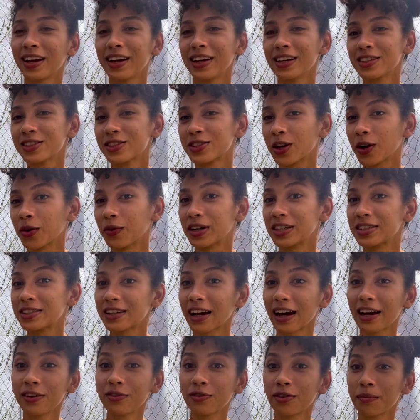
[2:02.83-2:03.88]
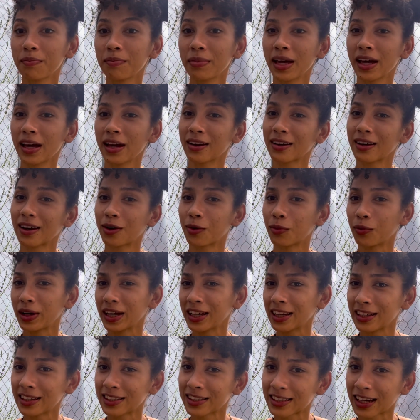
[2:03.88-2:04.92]
So aside from being a
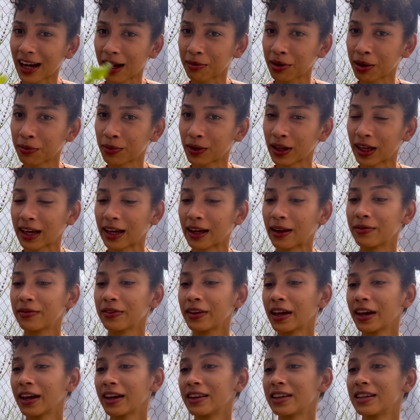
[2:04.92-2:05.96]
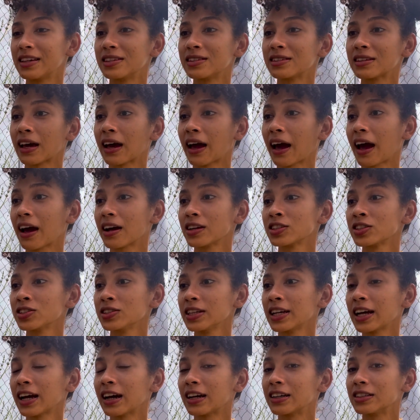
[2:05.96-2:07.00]
weedy, stabby plant, this
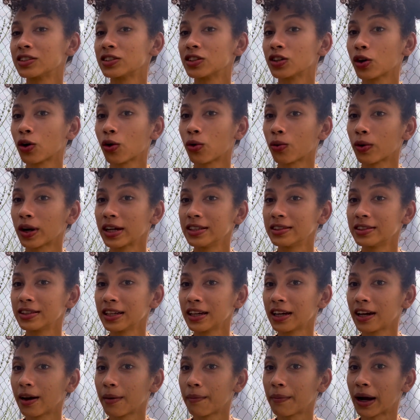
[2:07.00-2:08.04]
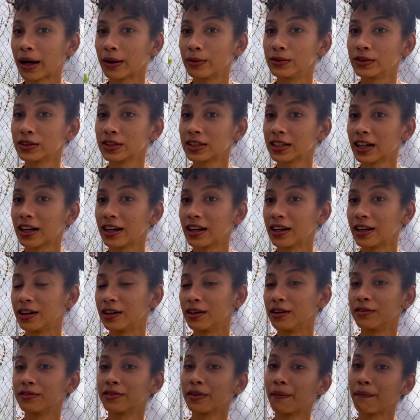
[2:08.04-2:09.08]
actually has crazy amounts
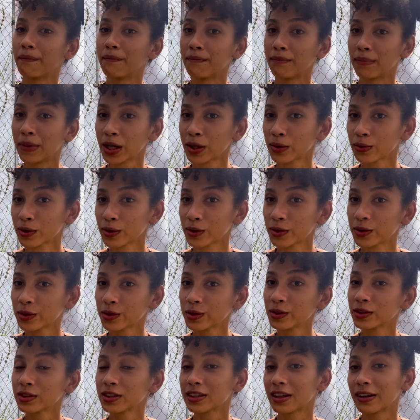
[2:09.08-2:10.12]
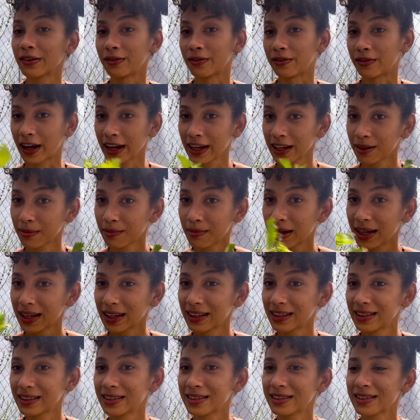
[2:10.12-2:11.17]
of minerals,
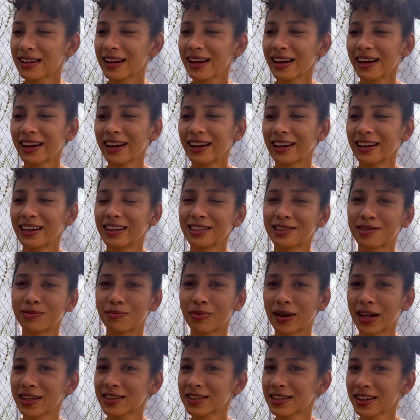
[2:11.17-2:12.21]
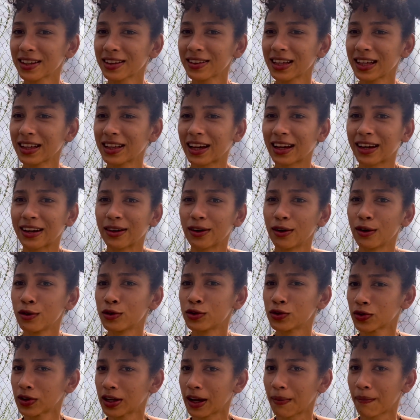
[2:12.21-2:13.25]
vitamins. It's basically like
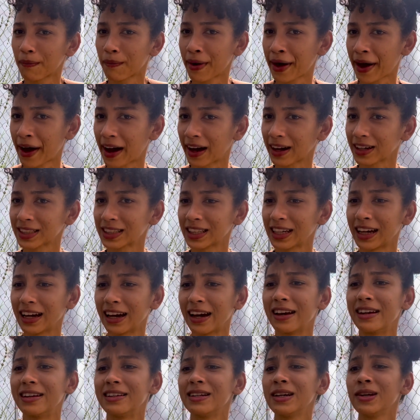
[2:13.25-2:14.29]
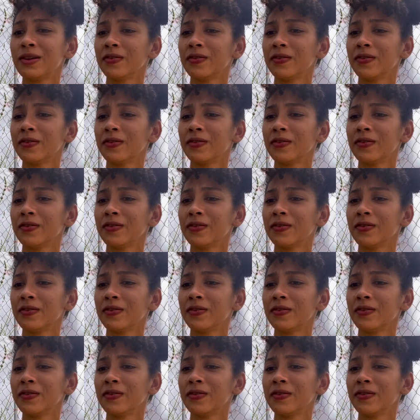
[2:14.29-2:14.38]
nutrient packed, and